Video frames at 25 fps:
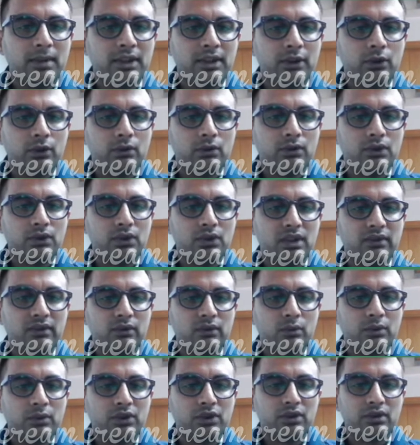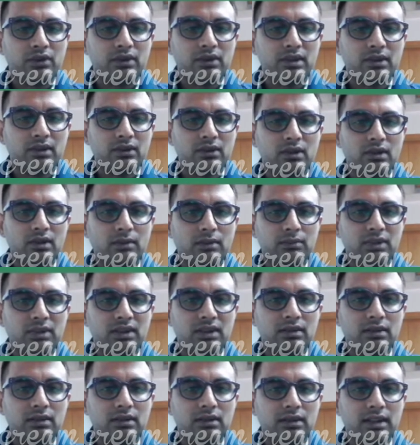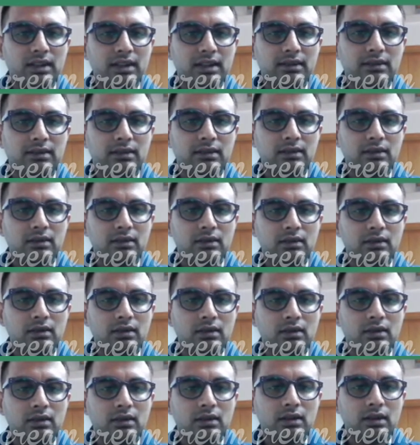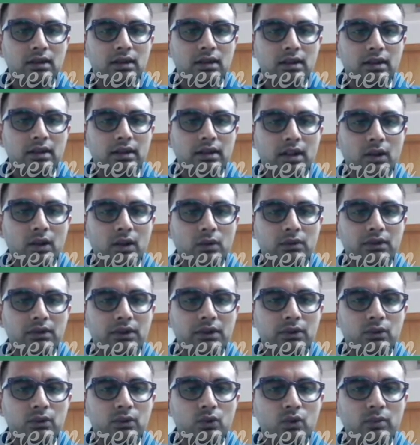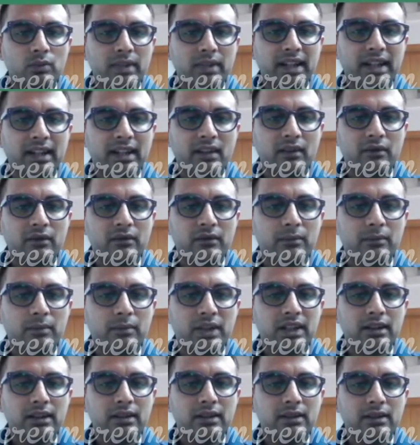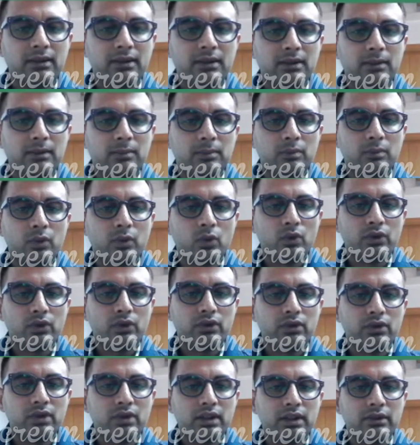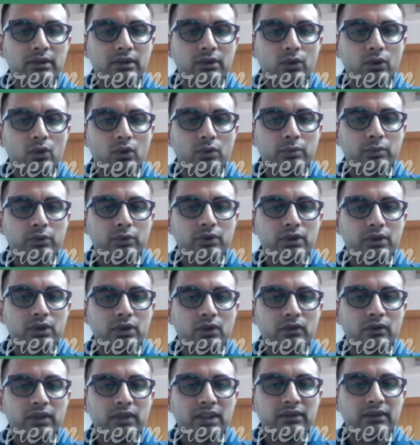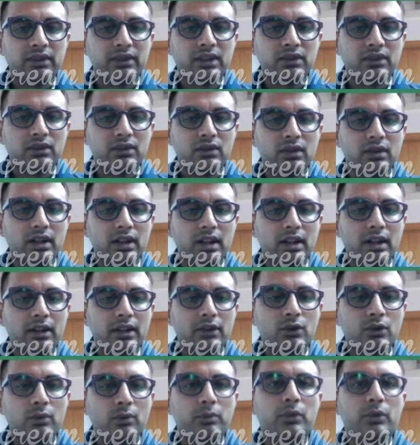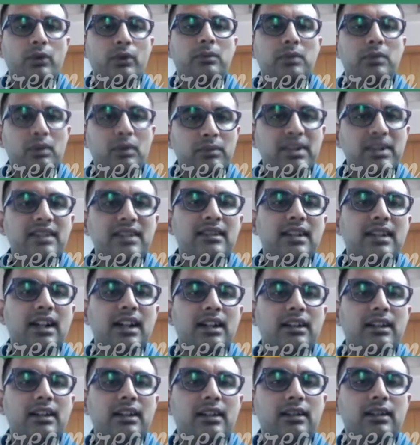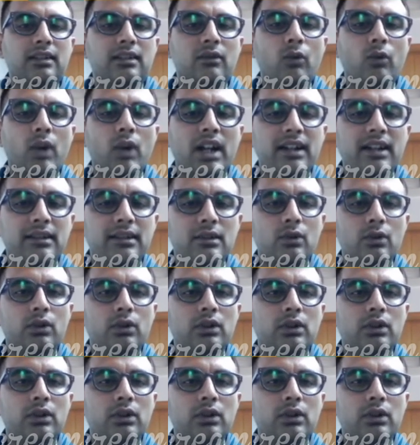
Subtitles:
university information system, this and this. However, school may have predisposed its own procedure of verification. So problem is that why it's not